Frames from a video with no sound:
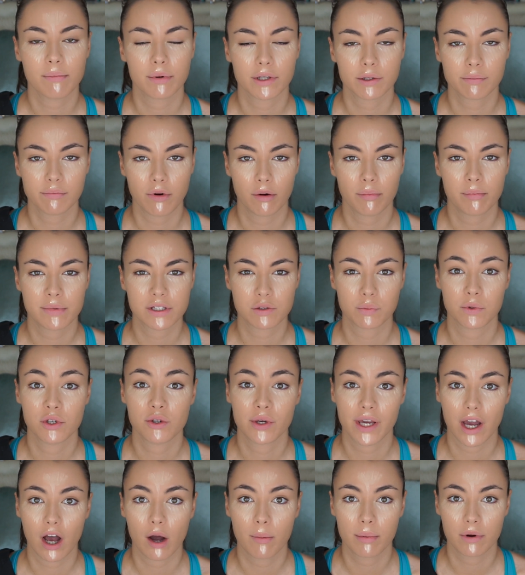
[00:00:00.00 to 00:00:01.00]
but the problem is when you
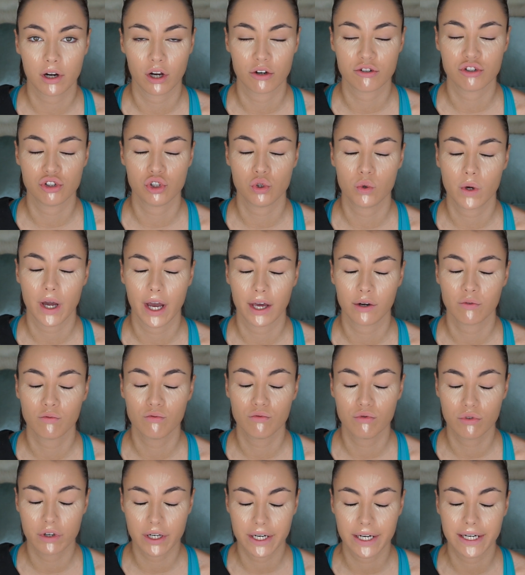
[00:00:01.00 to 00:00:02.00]
get up close you can
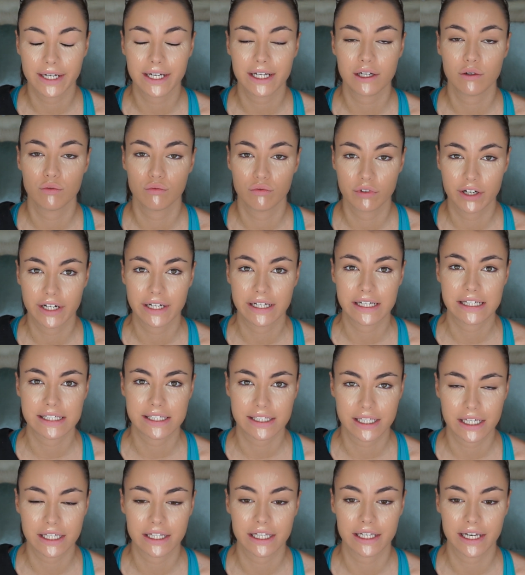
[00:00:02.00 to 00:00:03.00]
really
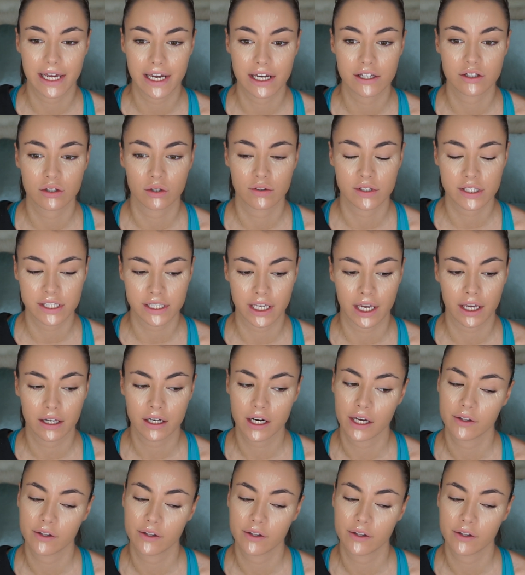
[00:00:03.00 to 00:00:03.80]
see the layers on the skin.